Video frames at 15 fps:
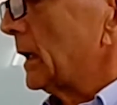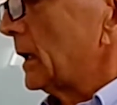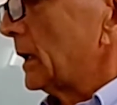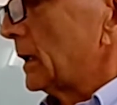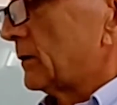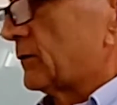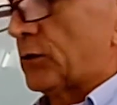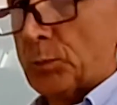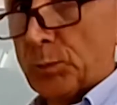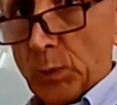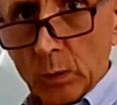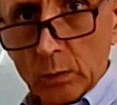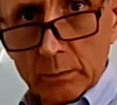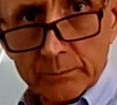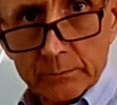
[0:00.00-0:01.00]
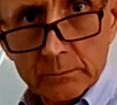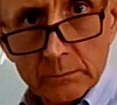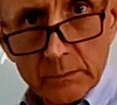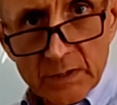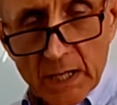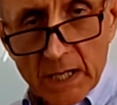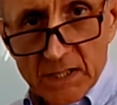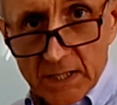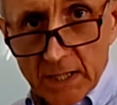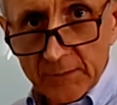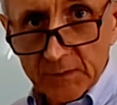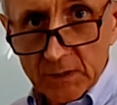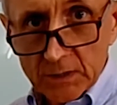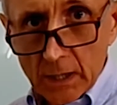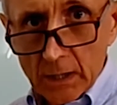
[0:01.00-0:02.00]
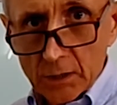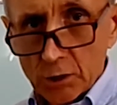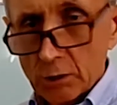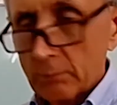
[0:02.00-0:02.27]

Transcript: Football. Is that safe to touch?